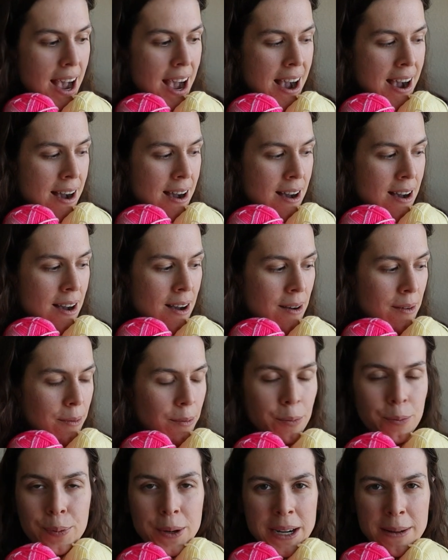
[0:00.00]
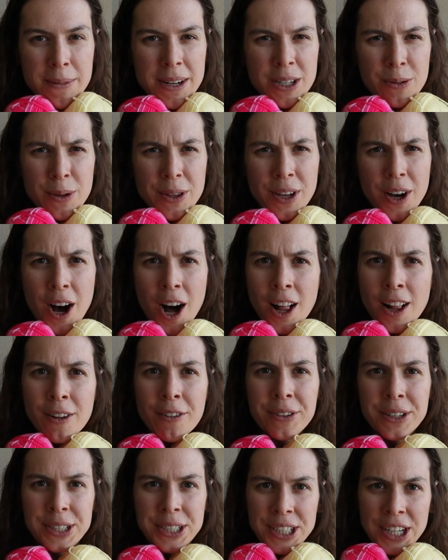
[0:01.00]
Uh, pretty much with all
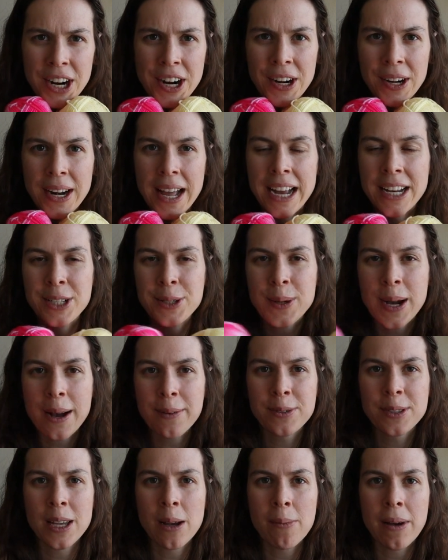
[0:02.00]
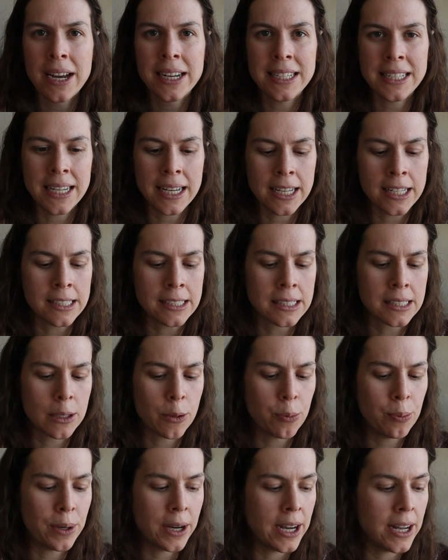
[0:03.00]
of this yarn. I do have some ideas,
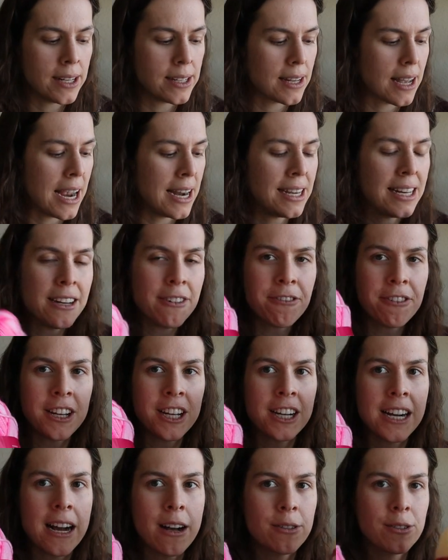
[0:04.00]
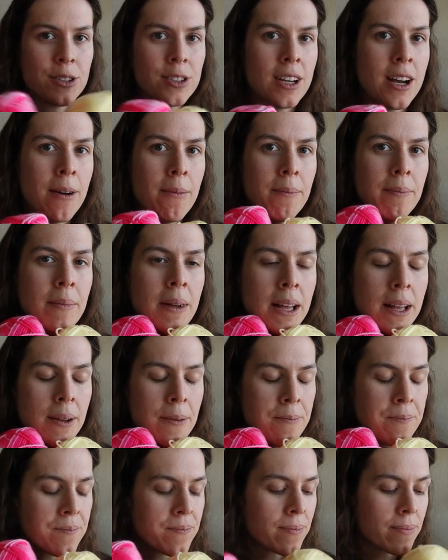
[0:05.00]
but I need to figure out some
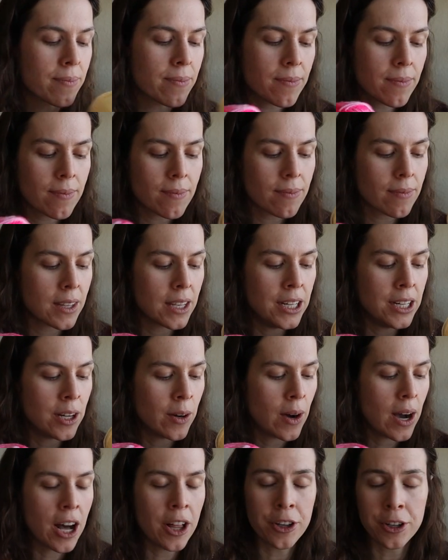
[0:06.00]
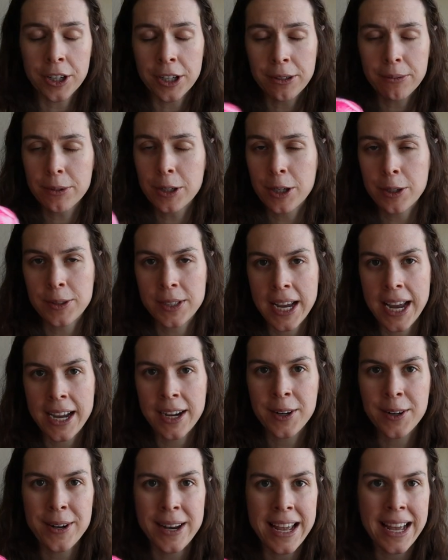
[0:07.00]
you know, other
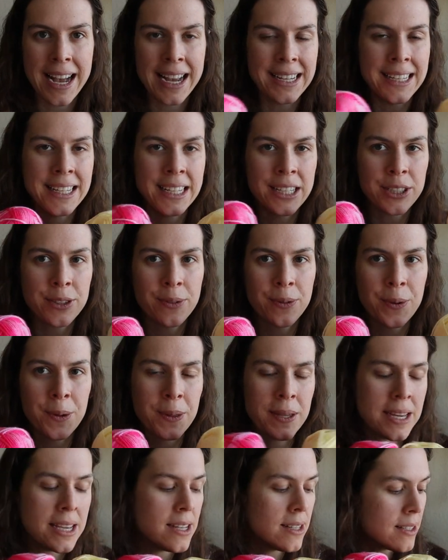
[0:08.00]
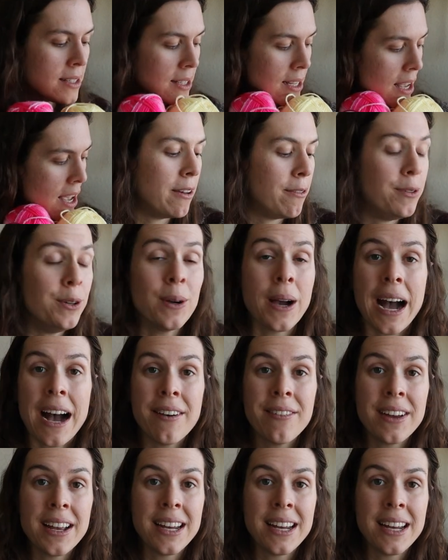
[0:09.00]
crochet or knit ideas for these. If you have